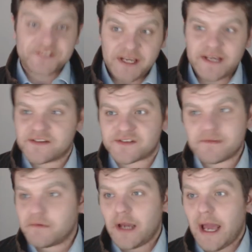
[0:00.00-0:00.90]
which they
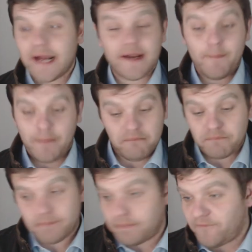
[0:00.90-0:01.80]
see as.
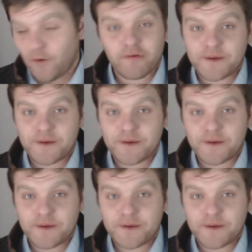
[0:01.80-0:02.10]
And